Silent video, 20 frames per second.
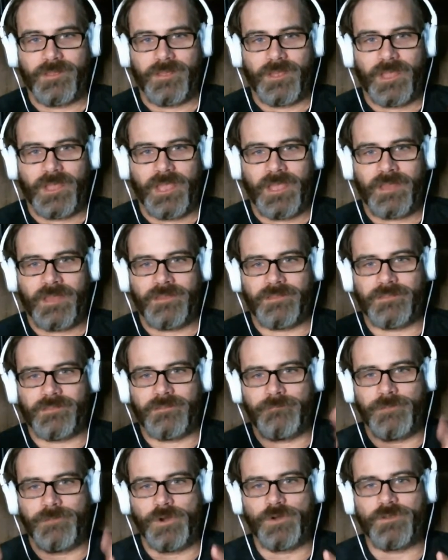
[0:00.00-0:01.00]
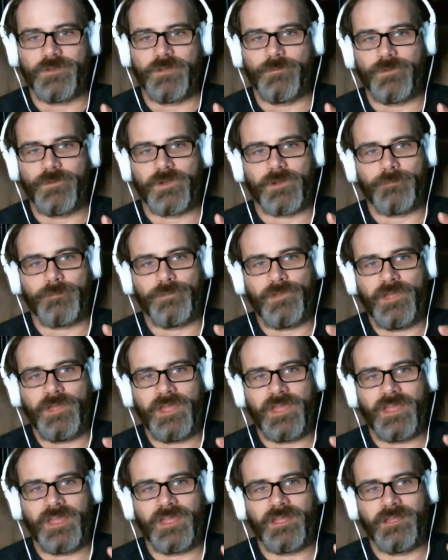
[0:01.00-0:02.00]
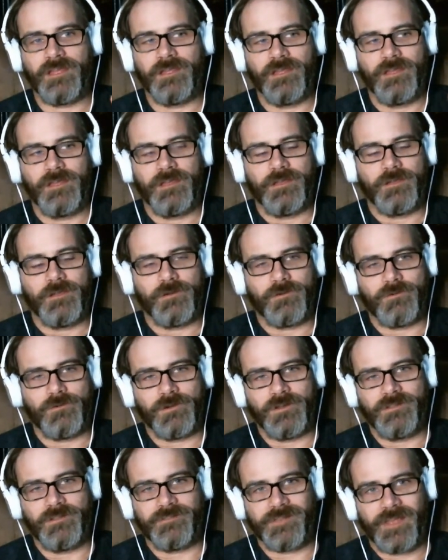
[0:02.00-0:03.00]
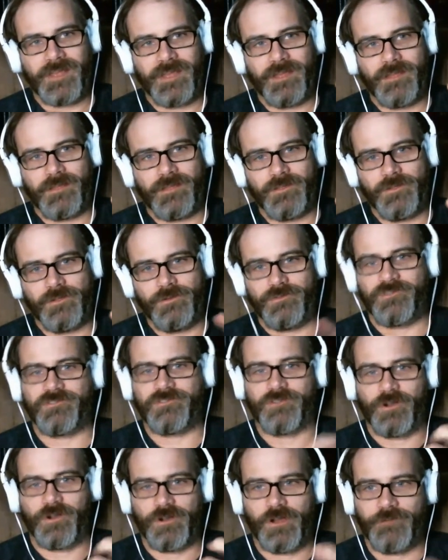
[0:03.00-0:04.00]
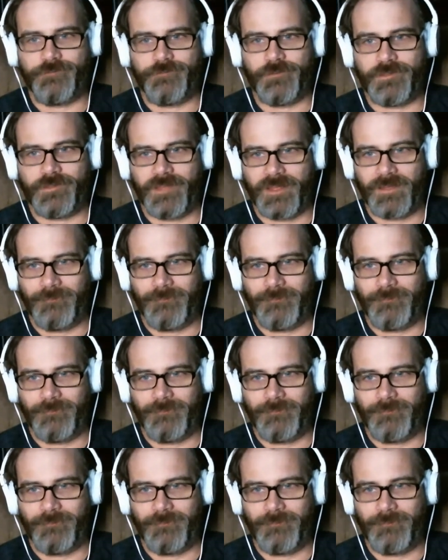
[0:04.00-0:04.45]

And the mode that we were playing was, you'd start off with like a